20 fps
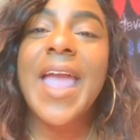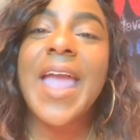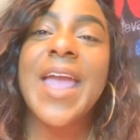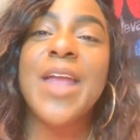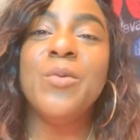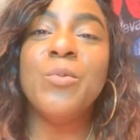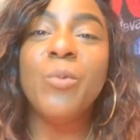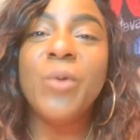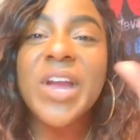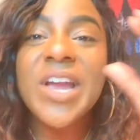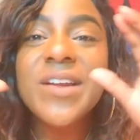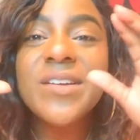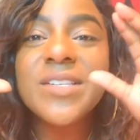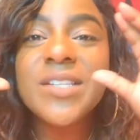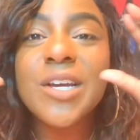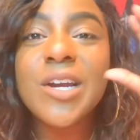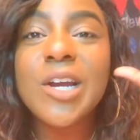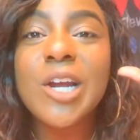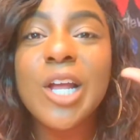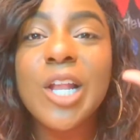and
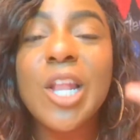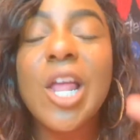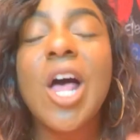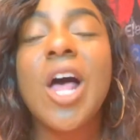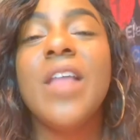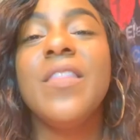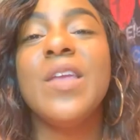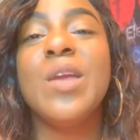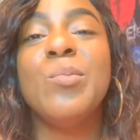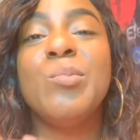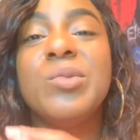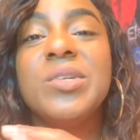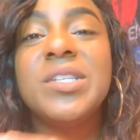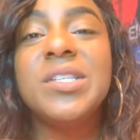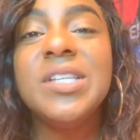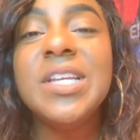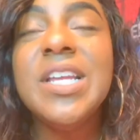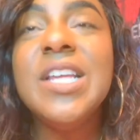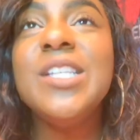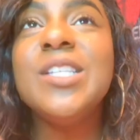wears her cloth and
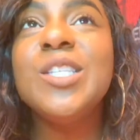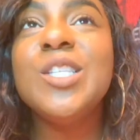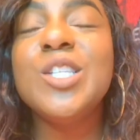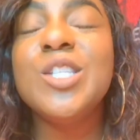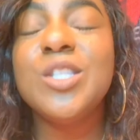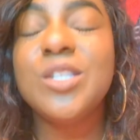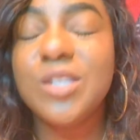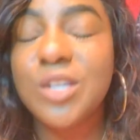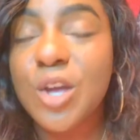proceeds to,